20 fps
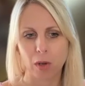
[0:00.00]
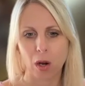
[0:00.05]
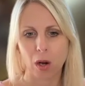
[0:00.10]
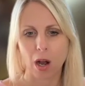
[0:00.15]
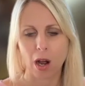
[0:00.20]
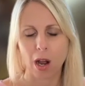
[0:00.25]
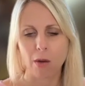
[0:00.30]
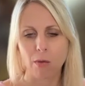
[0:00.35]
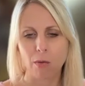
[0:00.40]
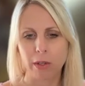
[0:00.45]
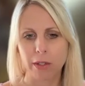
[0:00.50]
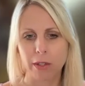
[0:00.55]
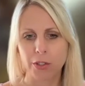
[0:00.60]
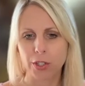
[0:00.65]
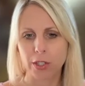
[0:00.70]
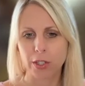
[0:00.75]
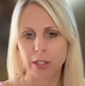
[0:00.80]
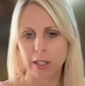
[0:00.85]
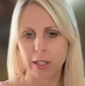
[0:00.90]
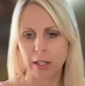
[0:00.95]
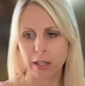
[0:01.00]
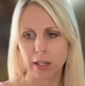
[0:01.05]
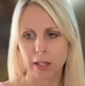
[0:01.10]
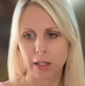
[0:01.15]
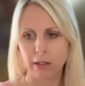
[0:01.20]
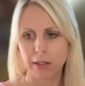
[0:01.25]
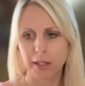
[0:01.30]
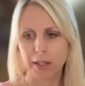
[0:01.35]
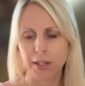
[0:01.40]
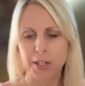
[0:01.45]
I would just
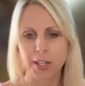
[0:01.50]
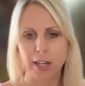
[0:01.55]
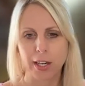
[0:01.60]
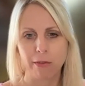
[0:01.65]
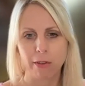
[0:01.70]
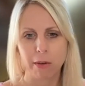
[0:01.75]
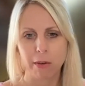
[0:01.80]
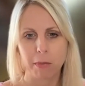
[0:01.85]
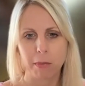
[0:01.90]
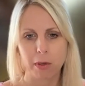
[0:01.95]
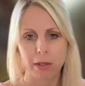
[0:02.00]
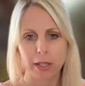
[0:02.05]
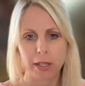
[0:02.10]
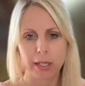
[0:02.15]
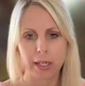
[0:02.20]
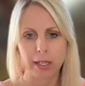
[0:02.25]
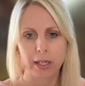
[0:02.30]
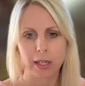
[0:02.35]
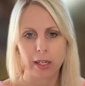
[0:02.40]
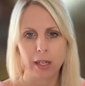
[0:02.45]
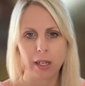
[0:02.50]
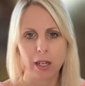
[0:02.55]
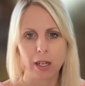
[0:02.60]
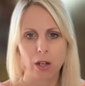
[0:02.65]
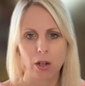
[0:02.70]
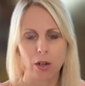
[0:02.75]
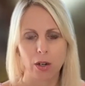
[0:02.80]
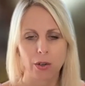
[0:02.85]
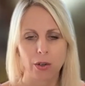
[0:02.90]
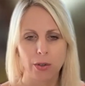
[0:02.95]
encourage everybody
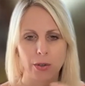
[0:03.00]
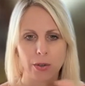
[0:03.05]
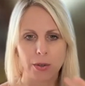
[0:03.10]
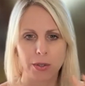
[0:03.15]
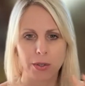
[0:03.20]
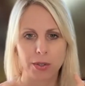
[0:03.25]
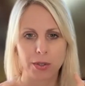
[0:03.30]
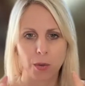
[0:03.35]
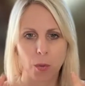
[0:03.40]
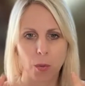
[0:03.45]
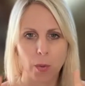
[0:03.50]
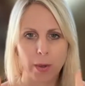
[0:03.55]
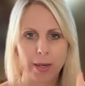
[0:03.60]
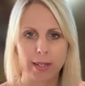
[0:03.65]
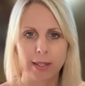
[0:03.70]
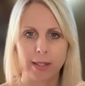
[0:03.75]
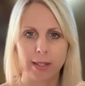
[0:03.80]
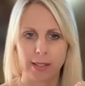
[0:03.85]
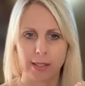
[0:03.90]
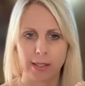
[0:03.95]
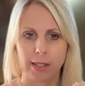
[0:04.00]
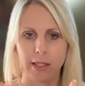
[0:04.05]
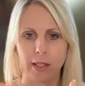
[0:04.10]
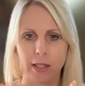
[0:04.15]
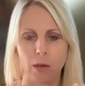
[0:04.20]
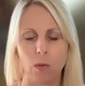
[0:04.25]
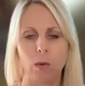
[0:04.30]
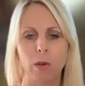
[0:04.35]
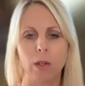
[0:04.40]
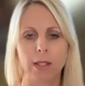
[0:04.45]
who's
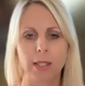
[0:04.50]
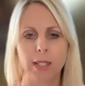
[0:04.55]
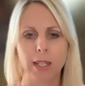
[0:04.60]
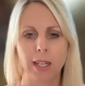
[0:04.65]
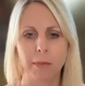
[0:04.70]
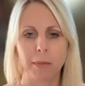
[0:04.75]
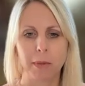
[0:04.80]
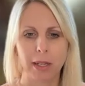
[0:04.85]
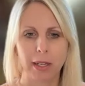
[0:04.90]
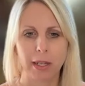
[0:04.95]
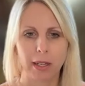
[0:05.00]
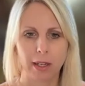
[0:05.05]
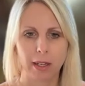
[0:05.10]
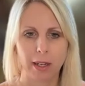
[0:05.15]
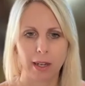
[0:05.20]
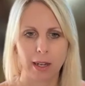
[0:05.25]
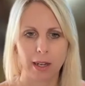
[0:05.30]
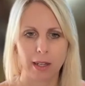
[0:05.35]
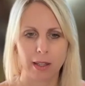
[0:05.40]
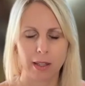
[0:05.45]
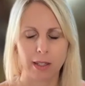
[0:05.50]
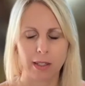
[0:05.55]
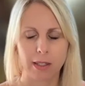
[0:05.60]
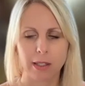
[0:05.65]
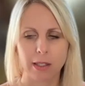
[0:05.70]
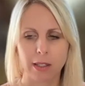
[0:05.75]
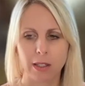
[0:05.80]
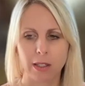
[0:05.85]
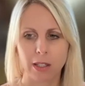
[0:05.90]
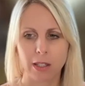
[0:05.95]
witnessing what's happening at
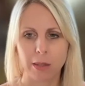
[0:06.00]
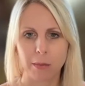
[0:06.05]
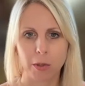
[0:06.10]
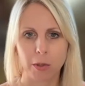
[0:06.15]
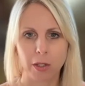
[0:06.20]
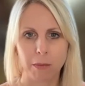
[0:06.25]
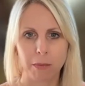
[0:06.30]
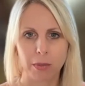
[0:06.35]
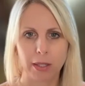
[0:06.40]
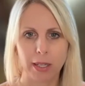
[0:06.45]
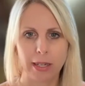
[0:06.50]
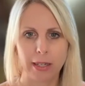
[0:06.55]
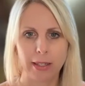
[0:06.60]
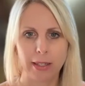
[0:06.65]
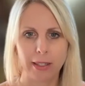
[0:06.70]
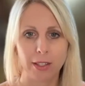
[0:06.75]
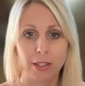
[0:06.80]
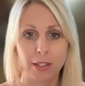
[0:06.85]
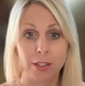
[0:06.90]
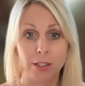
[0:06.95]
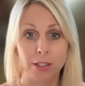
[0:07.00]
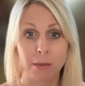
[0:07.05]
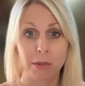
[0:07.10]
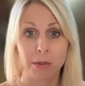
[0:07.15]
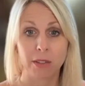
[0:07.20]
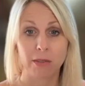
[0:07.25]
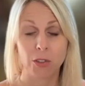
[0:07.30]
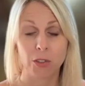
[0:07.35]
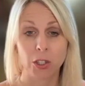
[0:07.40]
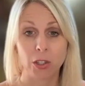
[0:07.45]
this time on the planet in terms
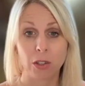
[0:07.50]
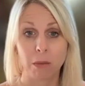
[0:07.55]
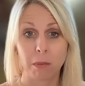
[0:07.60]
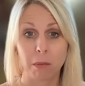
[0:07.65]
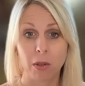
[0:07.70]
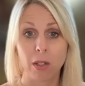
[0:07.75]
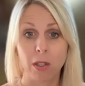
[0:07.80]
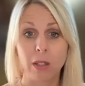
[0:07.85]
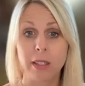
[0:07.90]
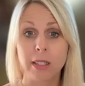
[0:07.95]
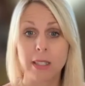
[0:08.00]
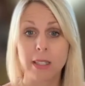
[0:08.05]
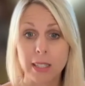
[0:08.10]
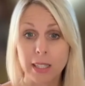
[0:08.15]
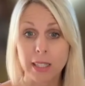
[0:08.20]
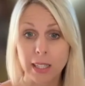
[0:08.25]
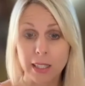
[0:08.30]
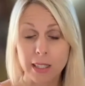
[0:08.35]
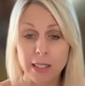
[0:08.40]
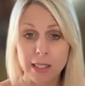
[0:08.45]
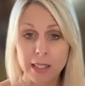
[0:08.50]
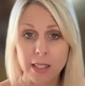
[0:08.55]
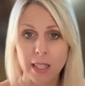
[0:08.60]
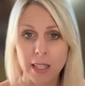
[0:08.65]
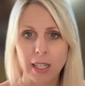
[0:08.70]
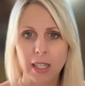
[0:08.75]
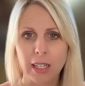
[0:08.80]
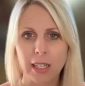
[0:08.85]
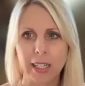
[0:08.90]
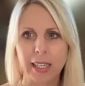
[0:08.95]
of geopolitics,
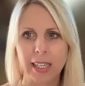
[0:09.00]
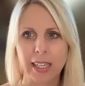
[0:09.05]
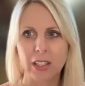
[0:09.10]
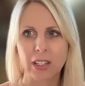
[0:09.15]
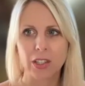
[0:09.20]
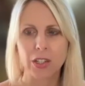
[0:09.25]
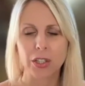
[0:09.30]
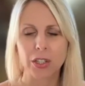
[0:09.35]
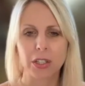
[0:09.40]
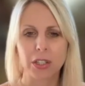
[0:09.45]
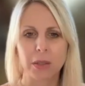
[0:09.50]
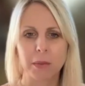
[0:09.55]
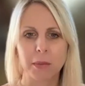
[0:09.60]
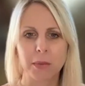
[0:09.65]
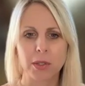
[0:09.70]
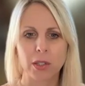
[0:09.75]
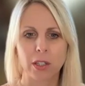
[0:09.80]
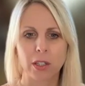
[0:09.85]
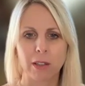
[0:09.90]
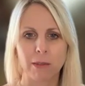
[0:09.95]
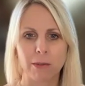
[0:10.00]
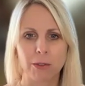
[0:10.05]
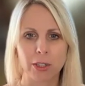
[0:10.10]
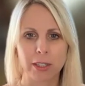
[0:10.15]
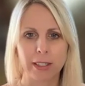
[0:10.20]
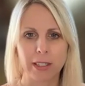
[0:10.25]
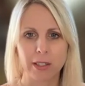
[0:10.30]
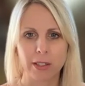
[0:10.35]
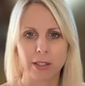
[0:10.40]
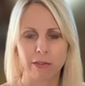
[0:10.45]
in terms of
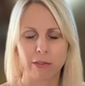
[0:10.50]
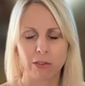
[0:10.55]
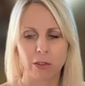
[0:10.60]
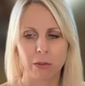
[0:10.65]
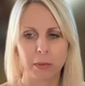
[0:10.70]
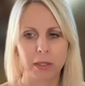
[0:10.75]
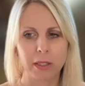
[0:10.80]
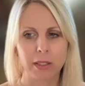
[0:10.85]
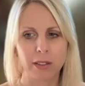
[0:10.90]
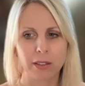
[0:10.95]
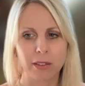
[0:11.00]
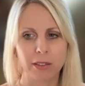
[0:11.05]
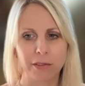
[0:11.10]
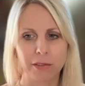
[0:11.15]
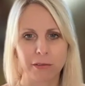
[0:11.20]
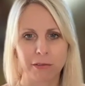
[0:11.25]
transformative.